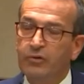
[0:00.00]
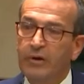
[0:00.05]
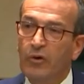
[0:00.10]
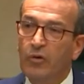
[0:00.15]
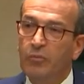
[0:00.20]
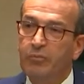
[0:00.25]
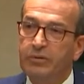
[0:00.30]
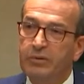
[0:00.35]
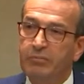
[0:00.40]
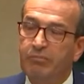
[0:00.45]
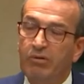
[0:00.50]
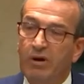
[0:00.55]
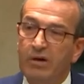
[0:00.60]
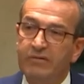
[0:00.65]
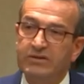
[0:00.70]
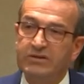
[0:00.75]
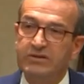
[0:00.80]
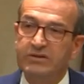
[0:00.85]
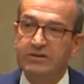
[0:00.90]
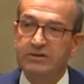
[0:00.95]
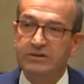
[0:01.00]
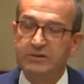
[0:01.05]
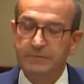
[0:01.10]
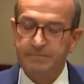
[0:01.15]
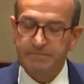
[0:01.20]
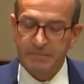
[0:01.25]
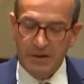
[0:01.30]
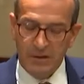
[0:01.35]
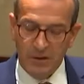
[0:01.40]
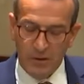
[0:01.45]
help the private sector
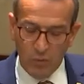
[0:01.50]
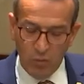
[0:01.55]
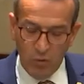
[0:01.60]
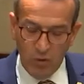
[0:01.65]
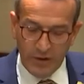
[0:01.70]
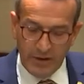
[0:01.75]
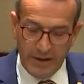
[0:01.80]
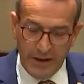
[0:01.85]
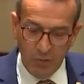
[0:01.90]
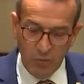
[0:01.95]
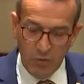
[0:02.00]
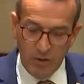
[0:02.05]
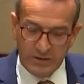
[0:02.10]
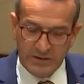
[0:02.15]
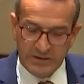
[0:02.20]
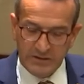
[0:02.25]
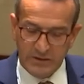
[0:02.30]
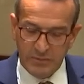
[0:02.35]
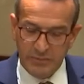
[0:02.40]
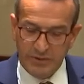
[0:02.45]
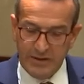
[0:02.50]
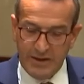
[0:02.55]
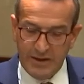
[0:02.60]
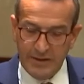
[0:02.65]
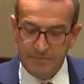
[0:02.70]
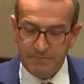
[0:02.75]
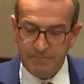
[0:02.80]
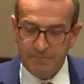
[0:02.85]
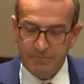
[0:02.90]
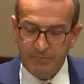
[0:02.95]
work out what needs to be
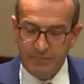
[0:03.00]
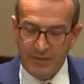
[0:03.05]
done